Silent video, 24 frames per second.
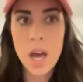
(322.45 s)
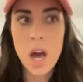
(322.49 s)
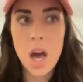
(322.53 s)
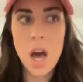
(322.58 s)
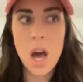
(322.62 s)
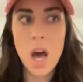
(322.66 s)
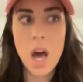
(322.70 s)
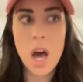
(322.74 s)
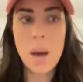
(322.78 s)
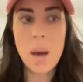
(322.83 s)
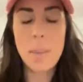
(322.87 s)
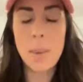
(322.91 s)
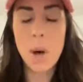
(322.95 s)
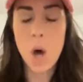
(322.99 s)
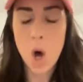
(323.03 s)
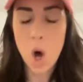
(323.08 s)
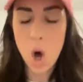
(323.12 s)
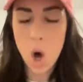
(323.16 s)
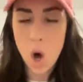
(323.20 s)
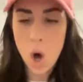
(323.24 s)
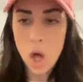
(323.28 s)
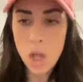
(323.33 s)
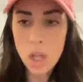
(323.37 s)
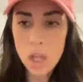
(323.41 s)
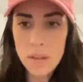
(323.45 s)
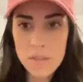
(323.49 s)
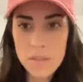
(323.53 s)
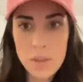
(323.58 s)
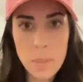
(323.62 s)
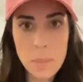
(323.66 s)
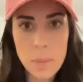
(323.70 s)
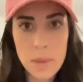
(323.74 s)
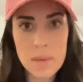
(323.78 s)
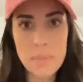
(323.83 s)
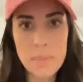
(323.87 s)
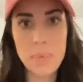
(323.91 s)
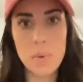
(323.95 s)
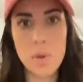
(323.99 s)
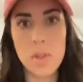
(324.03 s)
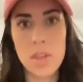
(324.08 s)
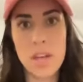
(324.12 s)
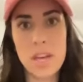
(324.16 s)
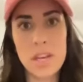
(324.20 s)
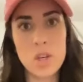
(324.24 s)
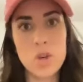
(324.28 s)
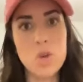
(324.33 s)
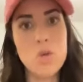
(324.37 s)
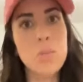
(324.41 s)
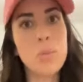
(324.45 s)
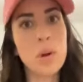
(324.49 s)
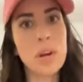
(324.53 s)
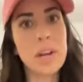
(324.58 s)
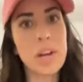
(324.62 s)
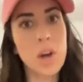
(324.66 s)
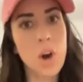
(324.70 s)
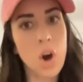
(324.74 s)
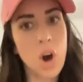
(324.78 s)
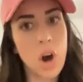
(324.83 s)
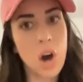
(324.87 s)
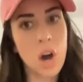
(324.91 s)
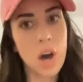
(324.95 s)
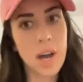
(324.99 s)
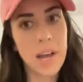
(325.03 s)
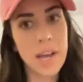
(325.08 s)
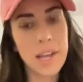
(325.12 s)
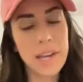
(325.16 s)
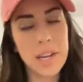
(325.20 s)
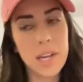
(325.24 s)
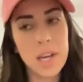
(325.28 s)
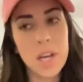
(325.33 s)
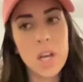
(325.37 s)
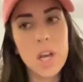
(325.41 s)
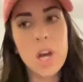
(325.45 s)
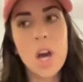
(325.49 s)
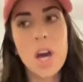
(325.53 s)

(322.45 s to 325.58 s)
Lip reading: all of the people that you bring on